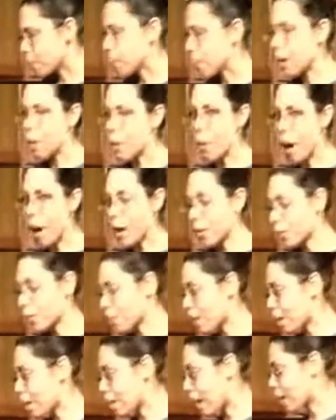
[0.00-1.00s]
my
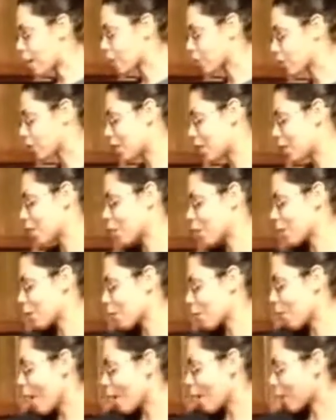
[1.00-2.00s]
mouth is
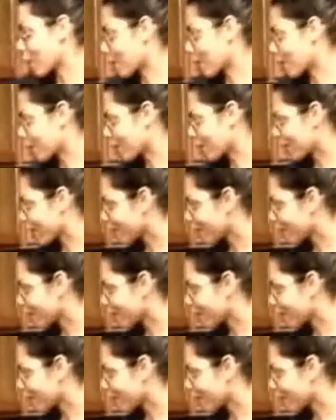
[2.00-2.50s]
literally watering over